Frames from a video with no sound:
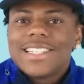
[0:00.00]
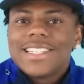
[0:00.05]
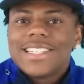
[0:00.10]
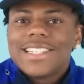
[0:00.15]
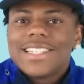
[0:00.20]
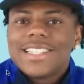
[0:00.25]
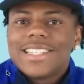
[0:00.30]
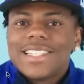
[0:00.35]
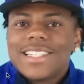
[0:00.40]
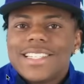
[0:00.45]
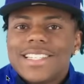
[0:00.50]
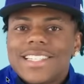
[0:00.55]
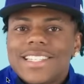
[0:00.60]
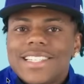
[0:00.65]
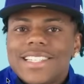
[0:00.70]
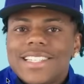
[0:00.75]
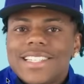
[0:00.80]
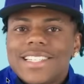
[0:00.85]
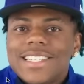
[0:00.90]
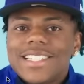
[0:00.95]
Wait, didn't he
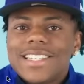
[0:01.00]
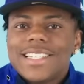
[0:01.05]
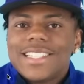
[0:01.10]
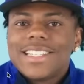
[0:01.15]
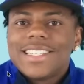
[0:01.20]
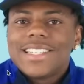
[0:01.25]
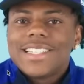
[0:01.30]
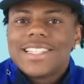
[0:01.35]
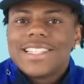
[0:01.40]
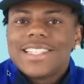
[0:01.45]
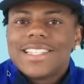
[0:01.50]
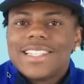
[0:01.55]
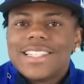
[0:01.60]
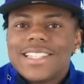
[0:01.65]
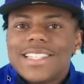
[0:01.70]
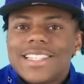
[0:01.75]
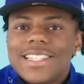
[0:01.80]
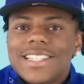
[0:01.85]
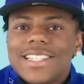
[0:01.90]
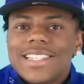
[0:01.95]
get gifted a Richard
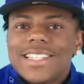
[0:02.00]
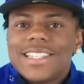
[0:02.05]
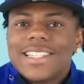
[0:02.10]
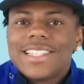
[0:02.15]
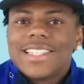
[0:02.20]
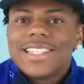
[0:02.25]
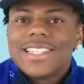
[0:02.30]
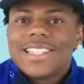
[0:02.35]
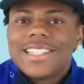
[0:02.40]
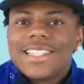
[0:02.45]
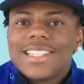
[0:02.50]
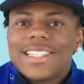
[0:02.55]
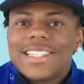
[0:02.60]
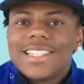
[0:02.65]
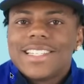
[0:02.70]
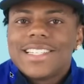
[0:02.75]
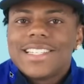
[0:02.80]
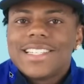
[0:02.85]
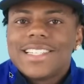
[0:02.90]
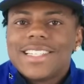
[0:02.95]
Mill
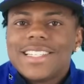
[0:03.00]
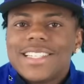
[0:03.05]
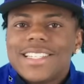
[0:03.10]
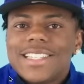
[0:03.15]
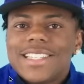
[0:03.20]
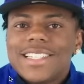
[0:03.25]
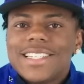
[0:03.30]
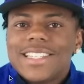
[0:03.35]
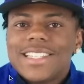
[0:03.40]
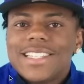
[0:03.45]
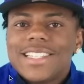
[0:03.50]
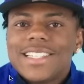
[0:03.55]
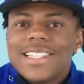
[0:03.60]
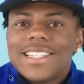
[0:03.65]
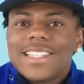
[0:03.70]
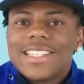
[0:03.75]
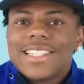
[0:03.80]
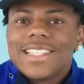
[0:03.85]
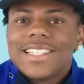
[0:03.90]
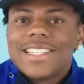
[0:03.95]
by some random guy?
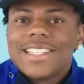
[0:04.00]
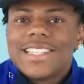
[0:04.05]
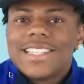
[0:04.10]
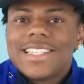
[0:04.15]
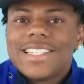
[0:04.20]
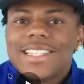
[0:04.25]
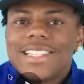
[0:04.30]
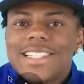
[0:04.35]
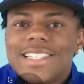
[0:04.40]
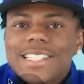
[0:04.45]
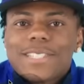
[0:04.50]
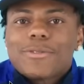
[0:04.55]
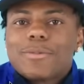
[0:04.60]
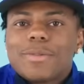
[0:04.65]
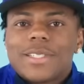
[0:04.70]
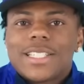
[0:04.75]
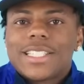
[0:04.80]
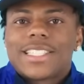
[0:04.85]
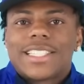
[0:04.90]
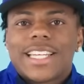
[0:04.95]
Just
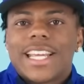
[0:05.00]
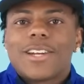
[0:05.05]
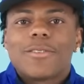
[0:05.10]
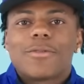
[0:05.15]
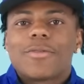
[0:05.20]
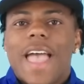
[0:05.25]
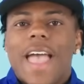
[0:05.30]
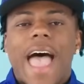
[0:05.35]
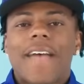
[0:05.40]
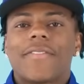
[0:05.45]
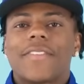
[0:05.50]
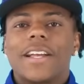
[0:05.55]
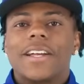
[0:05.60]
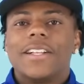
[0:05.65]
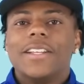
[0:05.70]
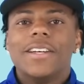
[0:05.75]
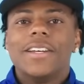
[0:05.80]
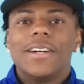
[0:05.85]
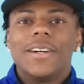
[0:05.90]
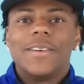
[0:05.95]
from just seeing him at the
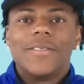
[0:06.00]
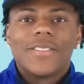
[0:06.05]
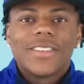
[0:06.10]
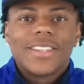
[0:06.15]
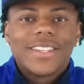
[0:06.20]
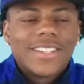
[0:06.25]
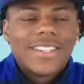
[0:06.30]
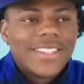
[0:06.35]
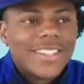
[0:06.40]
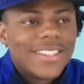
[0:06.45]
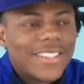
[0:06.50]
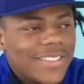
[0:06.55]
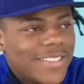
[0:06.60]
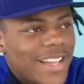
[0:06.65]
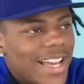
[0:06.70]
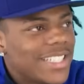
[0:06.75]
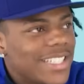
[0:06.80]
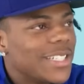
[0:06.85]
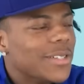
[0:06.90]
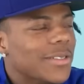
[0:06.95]
club.
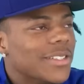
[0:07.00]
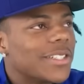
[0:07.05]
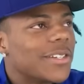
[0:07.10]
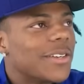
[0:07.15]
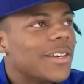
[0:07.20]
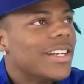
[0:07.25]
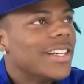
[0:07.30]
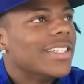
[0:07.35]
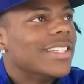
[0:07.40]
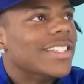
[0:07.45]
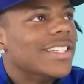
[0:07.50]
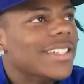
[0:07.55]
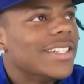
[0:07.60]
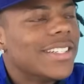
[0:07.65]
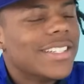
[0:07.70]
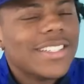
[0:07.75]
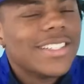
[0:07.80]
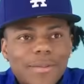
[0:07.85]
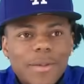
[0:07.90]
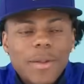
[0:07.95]
That shit was crazy.
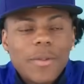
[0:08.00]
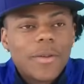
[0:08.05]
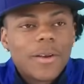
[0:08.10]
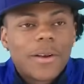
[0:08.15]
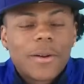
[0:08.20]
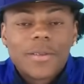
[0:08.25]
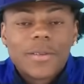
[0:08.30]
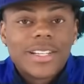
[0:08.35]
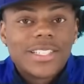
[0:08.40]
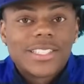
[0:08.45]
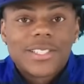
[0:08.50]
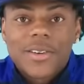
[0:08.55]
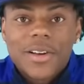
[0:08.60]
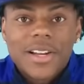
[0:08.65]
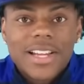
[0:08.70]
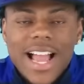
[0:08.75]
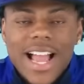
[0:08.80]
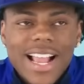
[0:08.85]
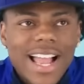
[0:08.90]
People in Korea is crazy.